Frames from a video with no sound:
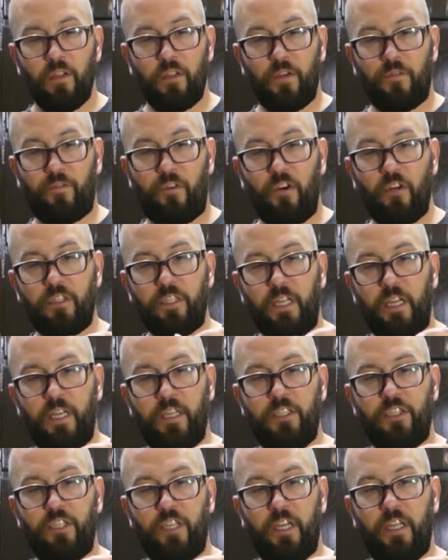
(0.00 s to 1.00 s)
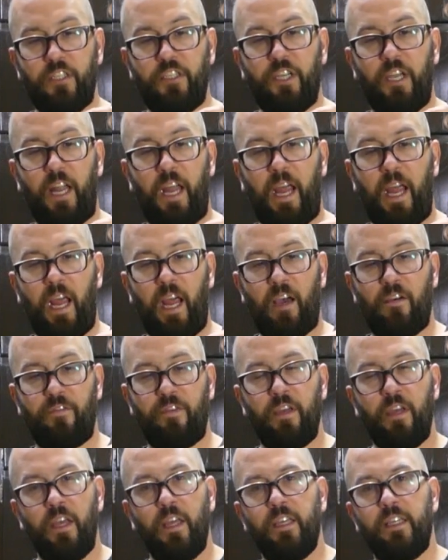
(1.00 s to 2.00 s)
The first inch and a
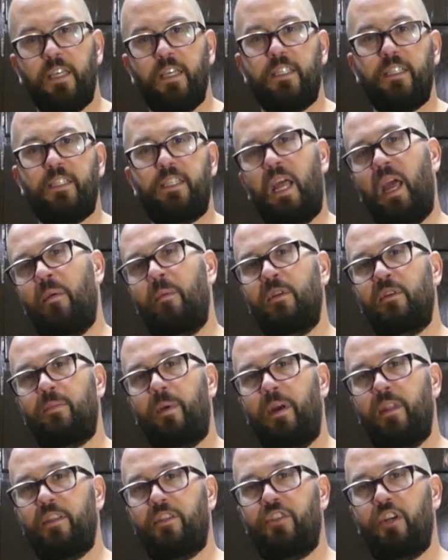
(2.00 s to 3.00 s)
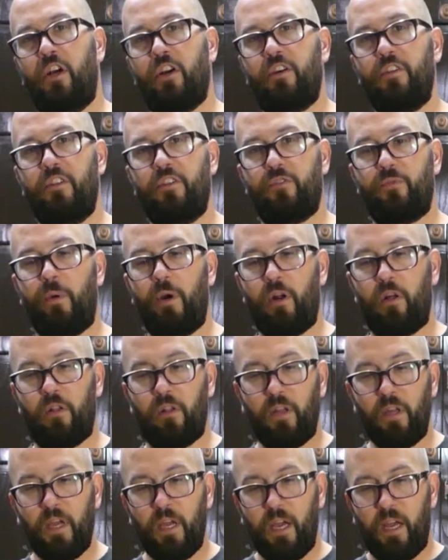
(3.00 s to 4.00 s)
half gets damaged by the chuck of the
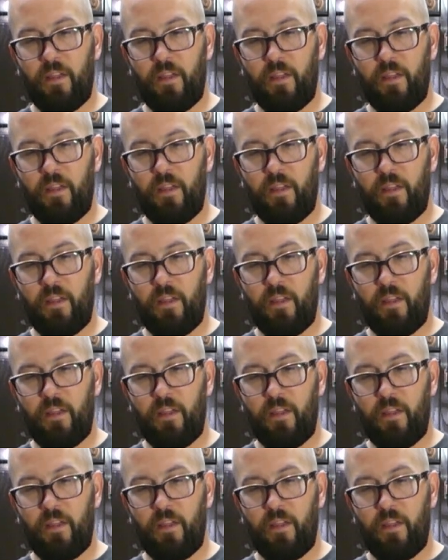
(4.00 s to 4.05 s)
drill,